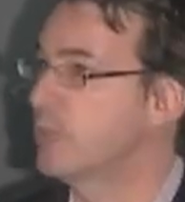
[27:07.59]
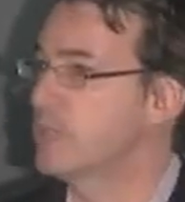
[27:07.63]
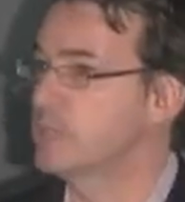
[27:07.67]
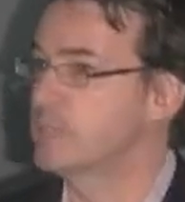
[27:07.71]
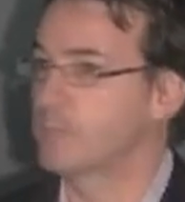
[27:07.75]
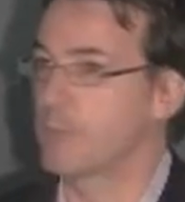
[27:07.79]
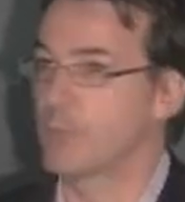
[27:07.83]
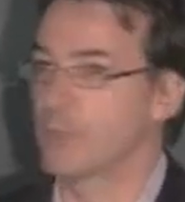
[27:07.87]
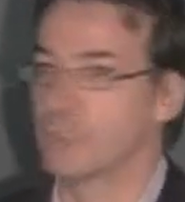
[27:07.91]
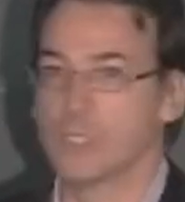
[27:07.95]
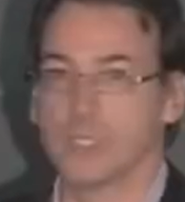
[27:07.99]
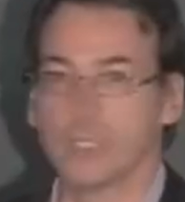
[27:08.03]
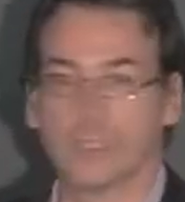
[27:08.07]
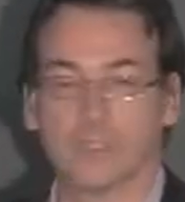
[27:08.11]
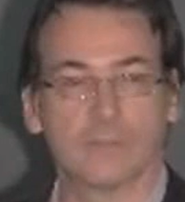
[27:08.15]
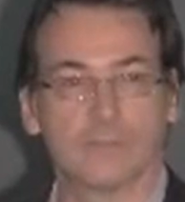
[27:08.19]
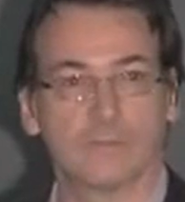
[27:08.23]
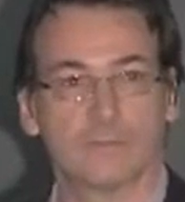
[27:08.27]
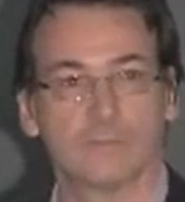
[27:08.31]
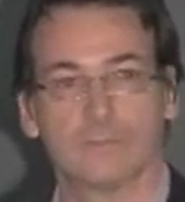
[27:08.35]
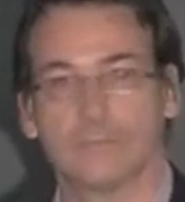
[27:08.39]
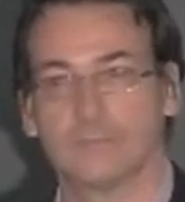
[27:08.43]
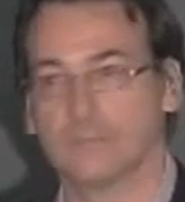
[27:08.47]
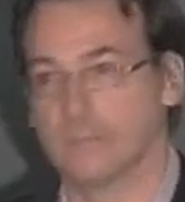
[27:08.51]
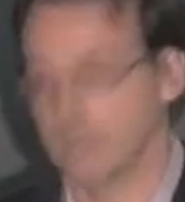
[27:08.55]
So we
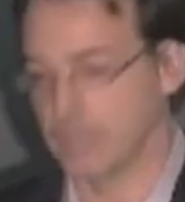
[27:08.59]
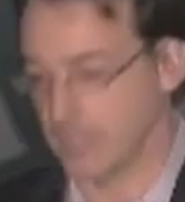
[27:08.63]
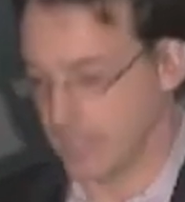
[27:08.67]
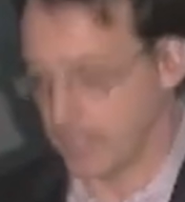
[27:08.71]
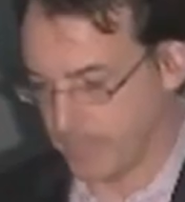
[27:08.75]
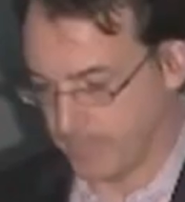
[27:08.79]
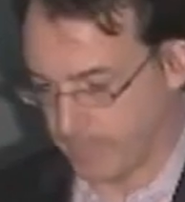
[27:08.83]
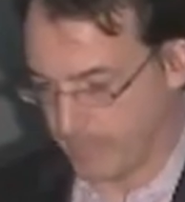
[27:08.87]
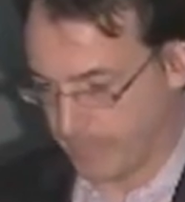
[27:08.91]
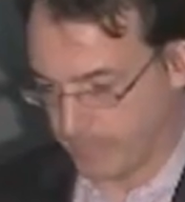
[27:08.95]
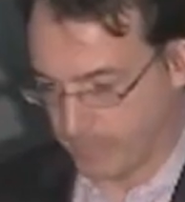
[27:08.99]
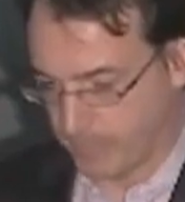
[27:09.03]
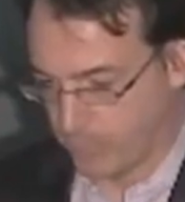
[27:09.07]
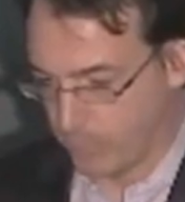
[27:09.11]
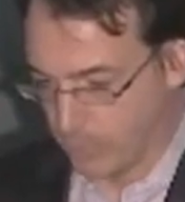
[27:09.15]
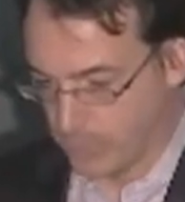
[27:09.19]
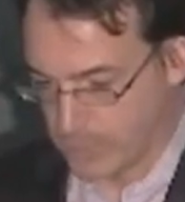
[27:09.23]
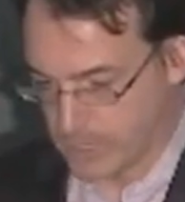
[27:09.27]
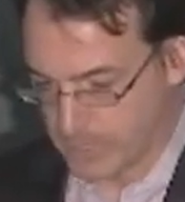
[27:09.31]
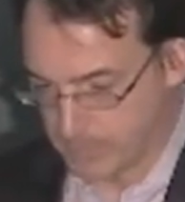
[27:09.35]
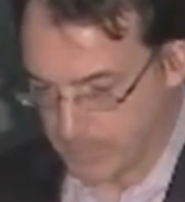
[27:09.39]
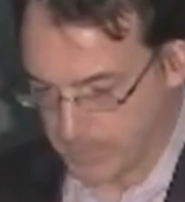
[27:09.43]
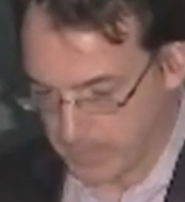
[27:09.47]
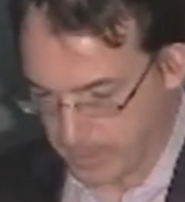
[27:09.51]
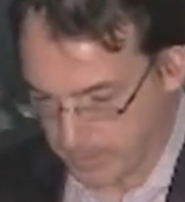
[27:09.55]
entered this project
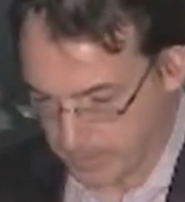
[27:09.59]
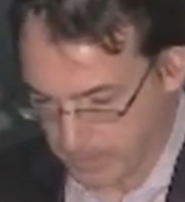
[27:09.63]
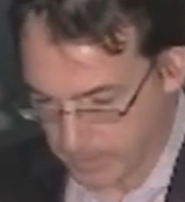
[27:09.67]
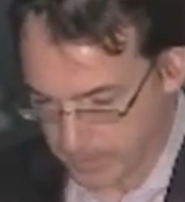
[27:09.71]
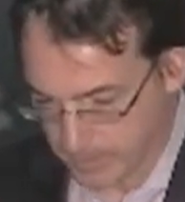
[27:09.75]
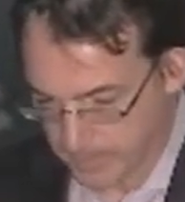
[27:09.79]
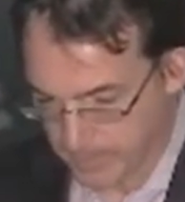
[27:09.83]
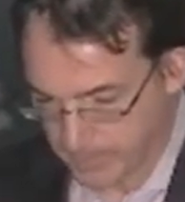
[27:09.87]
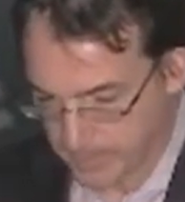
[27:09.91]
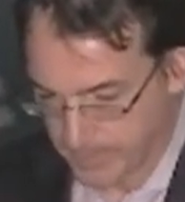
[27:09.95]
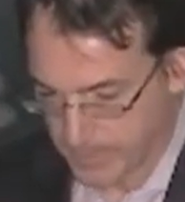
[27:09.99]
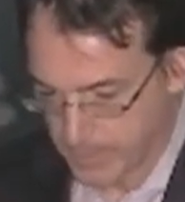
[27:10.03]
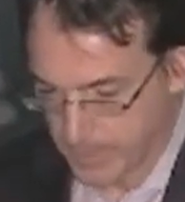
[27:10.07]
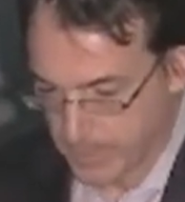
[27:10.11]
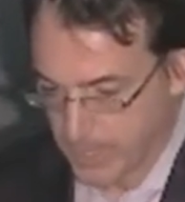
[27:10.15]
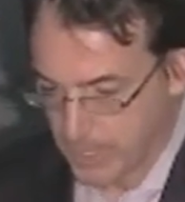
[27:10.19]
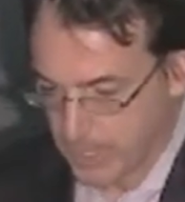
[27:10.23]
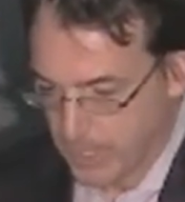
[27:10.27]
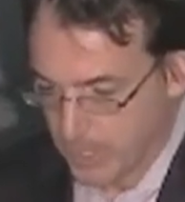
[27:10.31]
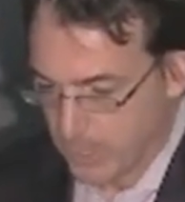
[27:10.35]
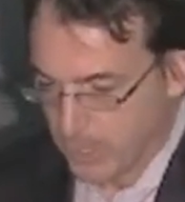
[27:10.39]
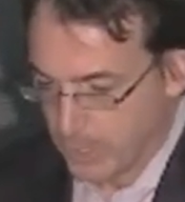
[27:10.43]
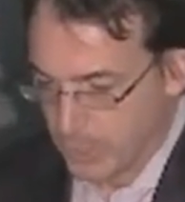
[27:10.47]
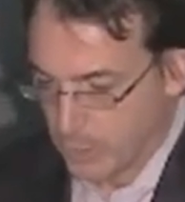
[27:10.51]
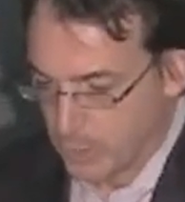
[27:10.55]
at full
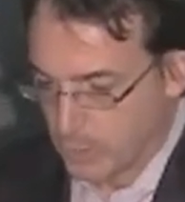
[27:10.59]
speed.